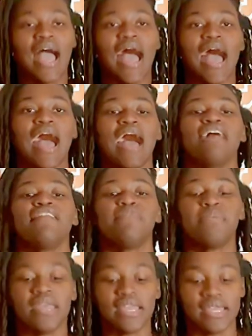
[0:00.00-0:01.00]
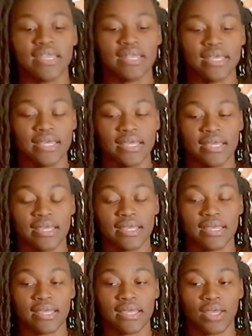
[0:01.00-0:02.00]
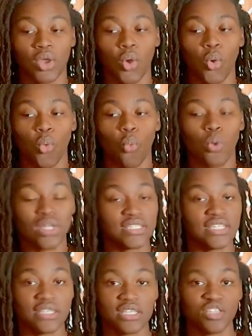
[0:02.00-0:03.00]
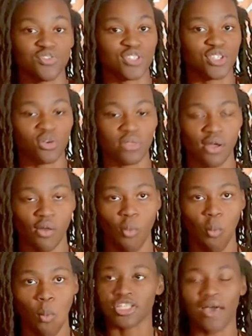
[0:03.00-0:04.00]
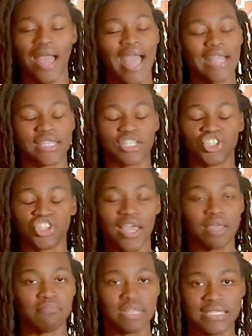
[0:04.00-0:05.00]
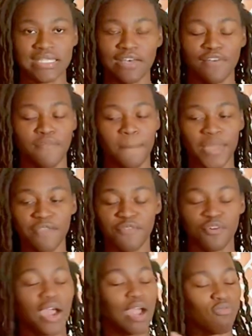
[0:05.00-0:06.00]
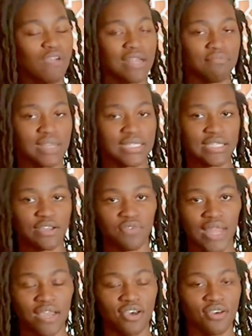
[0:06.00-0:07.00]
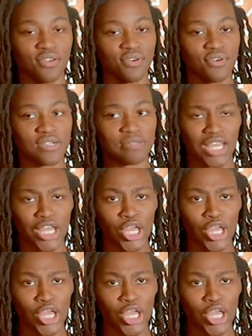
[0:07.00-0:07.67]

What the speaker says: I've been wanting this for so long. So I had to check myself before I wrecked myself. Like, hold on.